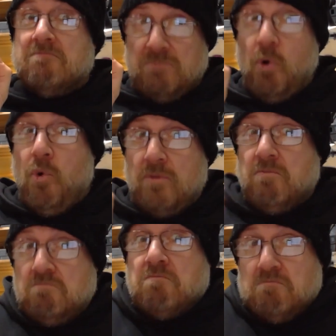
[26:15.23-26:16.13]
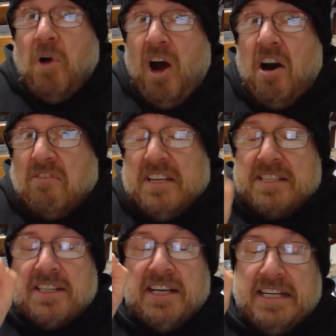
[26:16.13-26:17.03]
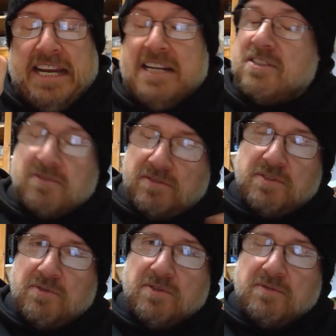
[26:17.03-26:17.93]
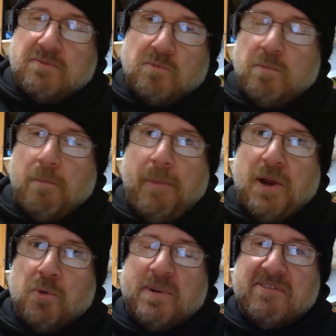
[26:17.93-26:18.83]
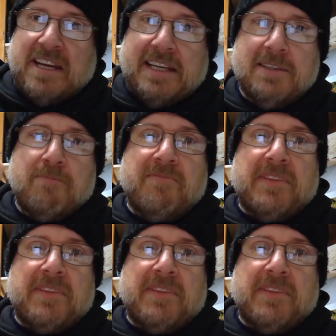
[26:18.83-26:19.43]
or harvest and eat, because may all be vegan.